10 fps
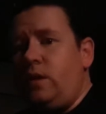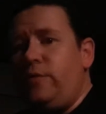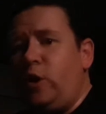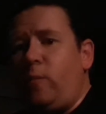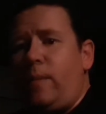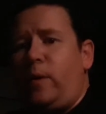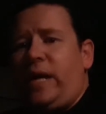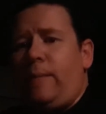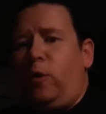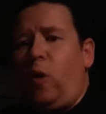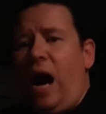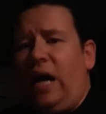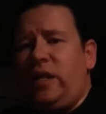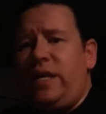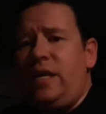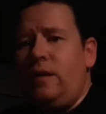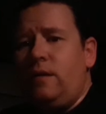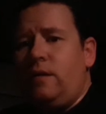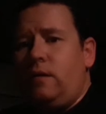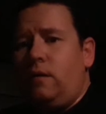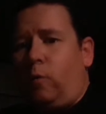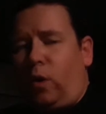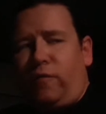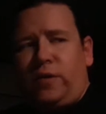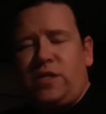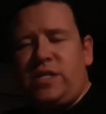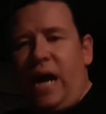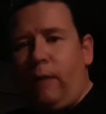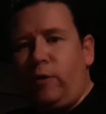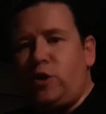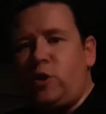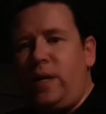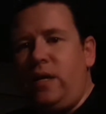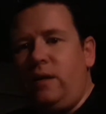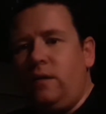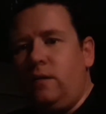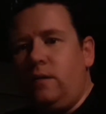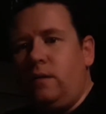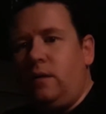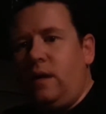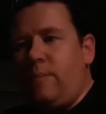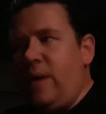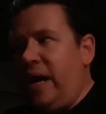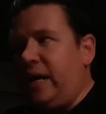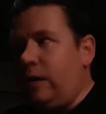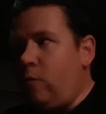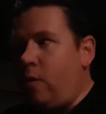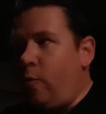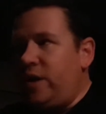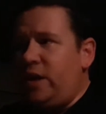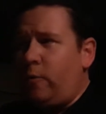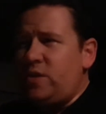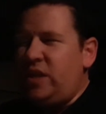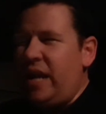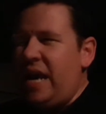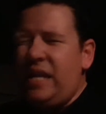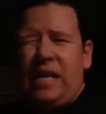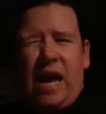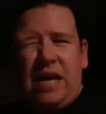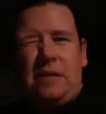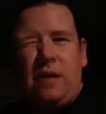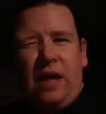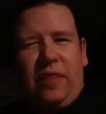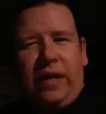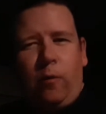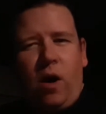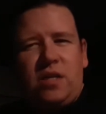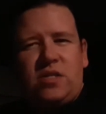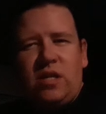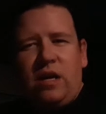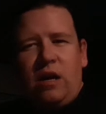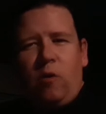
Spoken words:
You don't remember Chemical Ali? Worked for the Saddam regime? Back in, what year was it? 88, I think it was?